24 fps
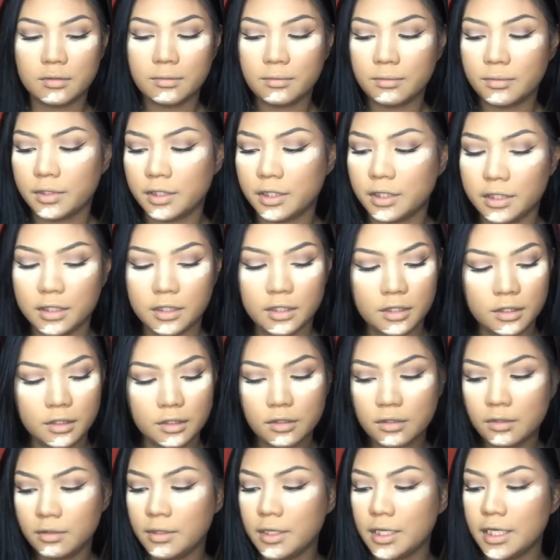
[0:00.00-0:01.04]
We're gonna
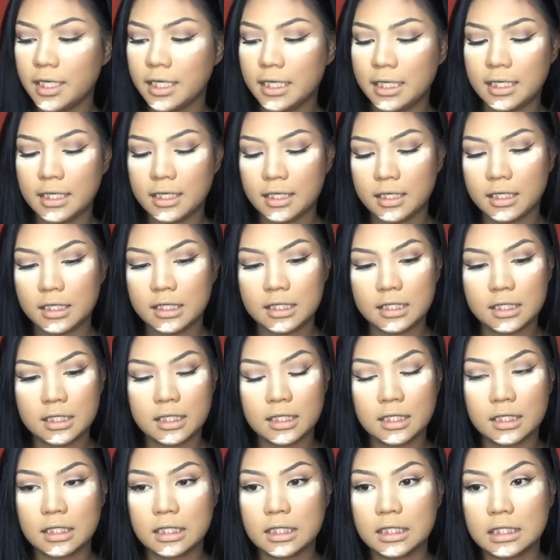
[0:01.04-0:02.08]
go ahead
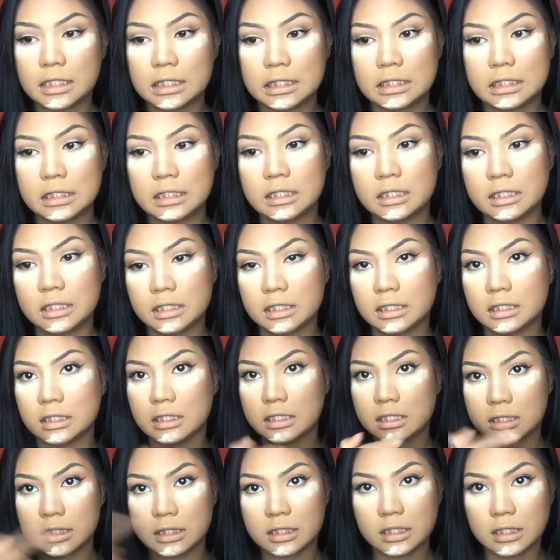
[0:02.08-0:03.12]
and
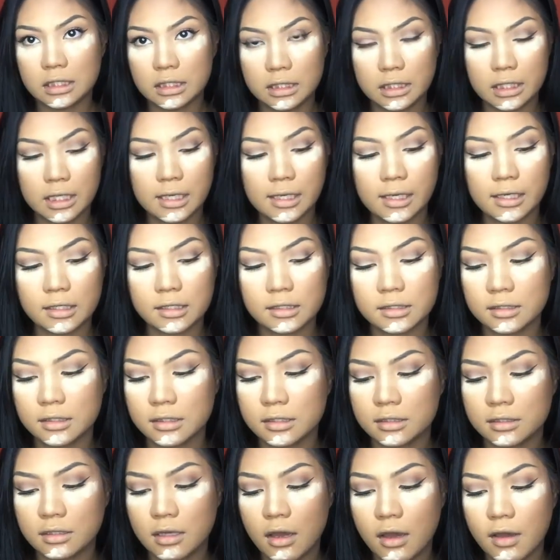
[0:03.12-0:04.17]
take the
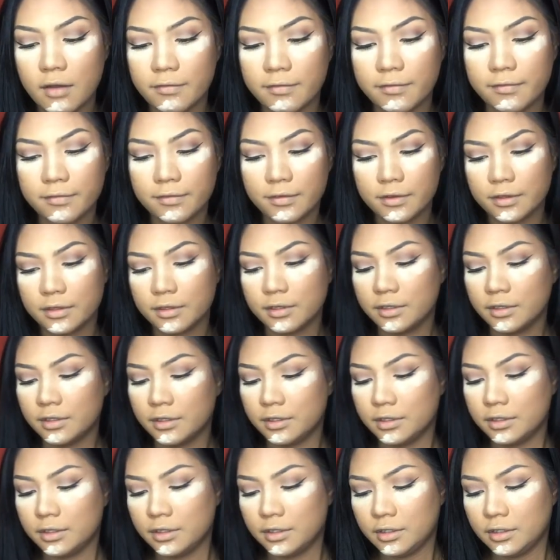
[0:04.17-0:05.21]
excess off
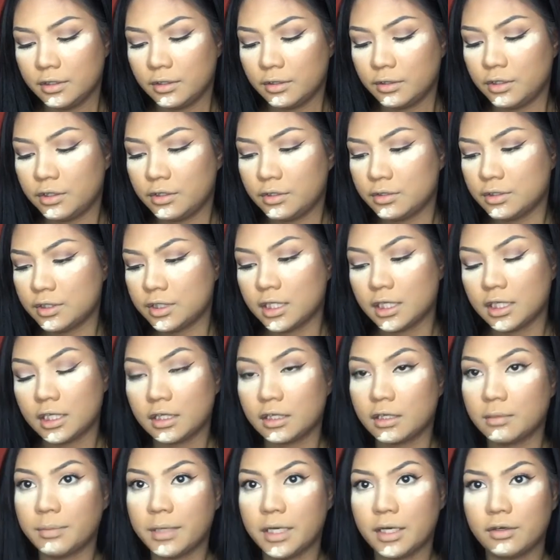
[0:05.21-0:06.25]
using
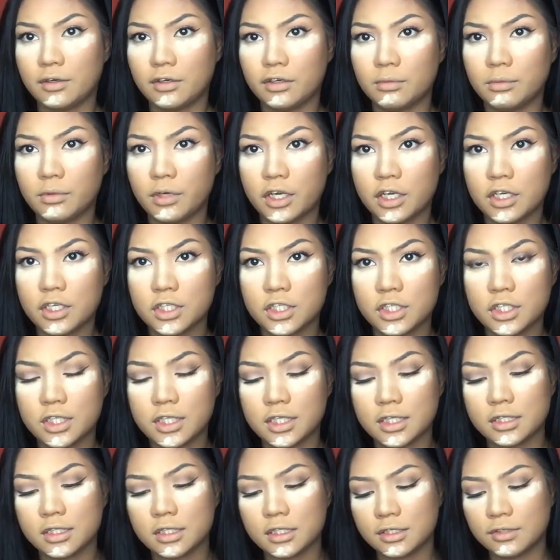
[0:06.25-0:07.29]
the powder brush.
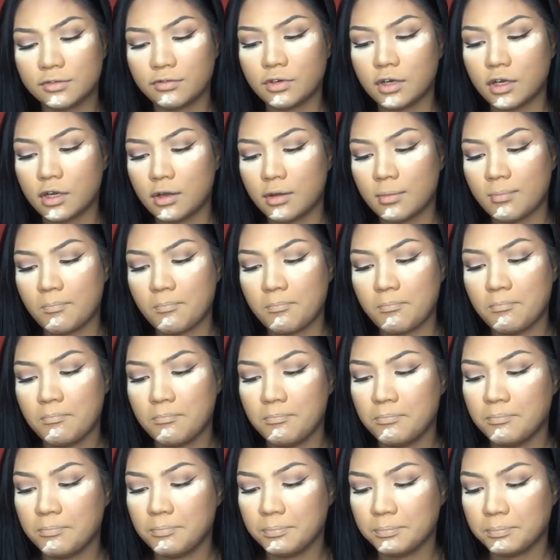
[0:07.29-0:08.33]
This is from
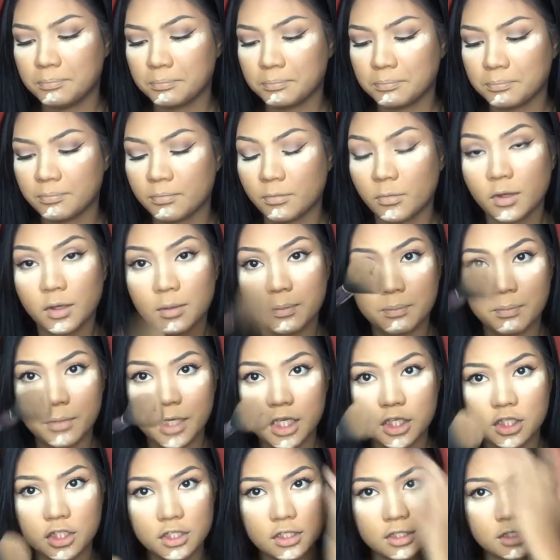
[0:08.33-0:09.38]

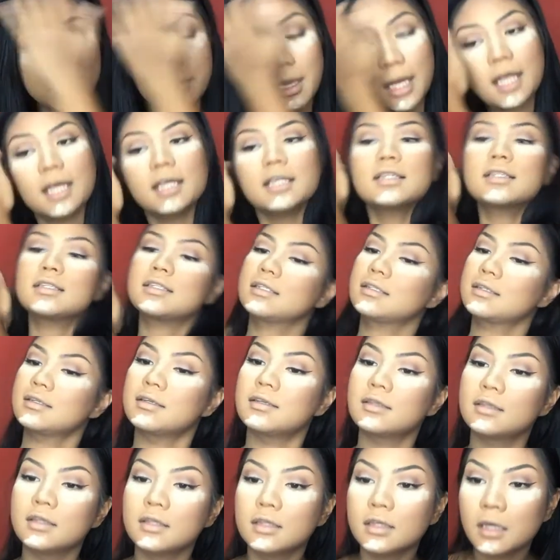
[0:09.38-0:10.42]
Beige Cosmetics.
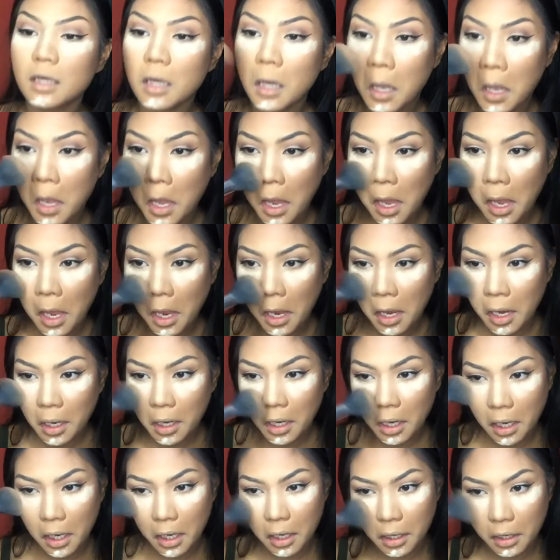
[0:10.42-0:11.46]

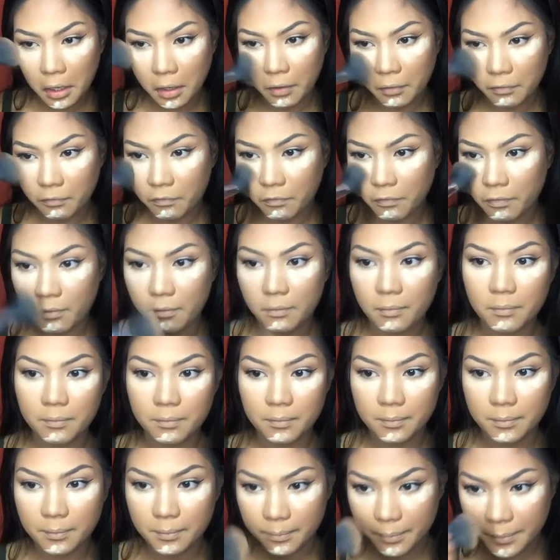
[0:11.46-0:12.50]
Kind of
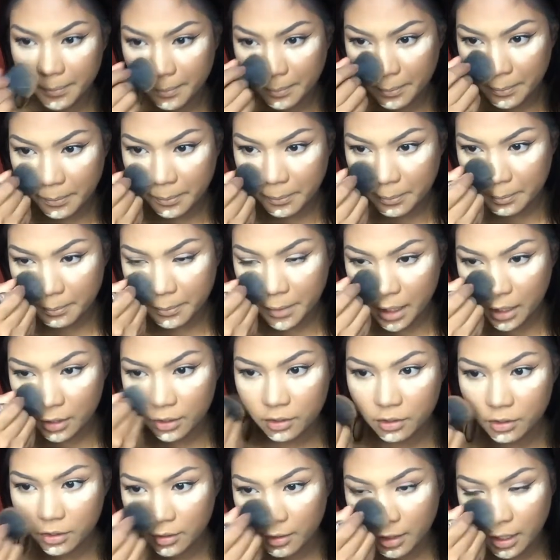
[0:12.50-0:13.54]

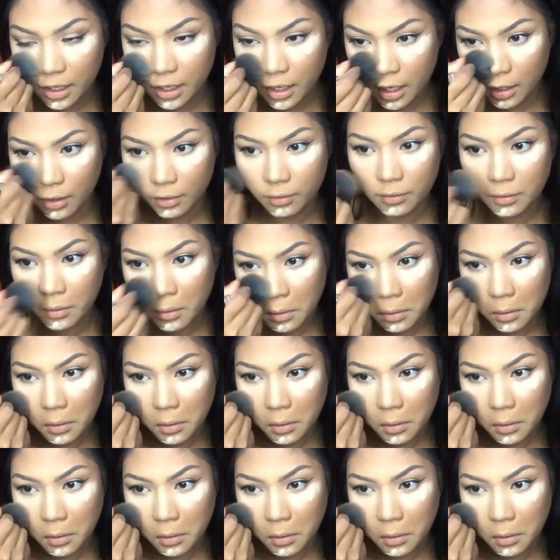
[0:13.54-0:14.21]
powder that out.